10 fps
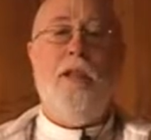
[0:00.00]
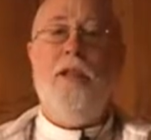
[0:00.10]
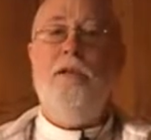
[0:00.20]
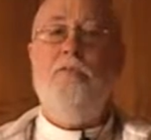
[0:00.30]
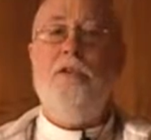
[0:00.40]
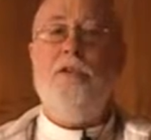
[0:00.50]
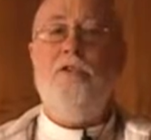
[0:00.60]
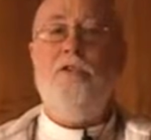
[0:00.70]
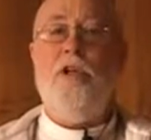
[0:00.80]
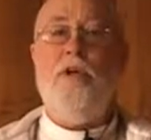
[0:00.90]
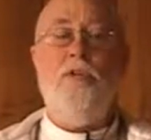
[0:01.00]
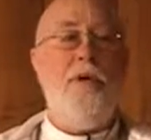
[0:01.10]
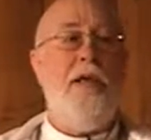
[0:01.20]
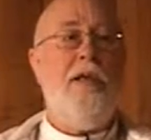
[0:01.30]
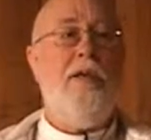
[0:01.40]
any offenses that
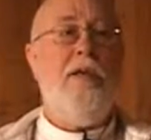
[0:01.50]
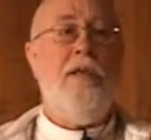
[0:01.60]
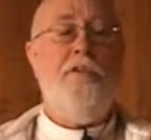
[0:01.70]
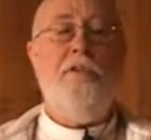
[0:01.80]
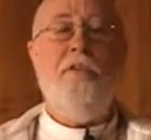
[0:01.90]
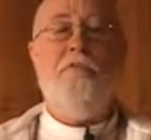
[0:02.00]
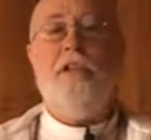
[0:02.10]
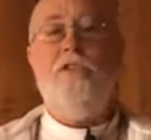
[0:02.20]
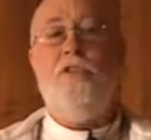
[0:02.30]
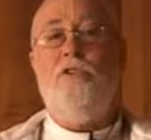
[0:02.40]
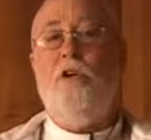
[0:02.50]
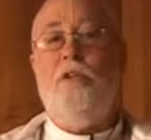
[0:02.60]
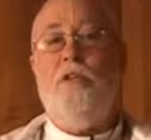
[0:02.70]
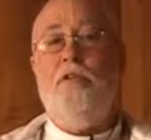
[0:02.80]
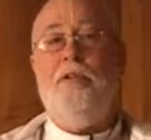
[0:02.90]
we make, even offenses to
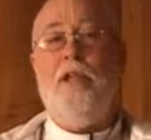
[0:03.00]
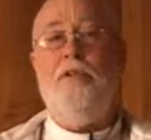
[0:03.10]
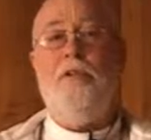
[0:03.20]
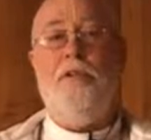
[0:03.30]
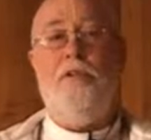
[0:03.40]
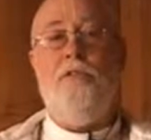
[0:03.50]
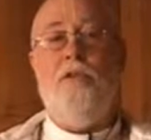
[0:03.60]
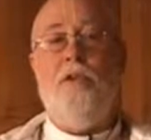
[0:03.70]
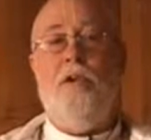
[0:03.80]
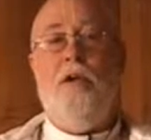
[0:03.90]
other living entities,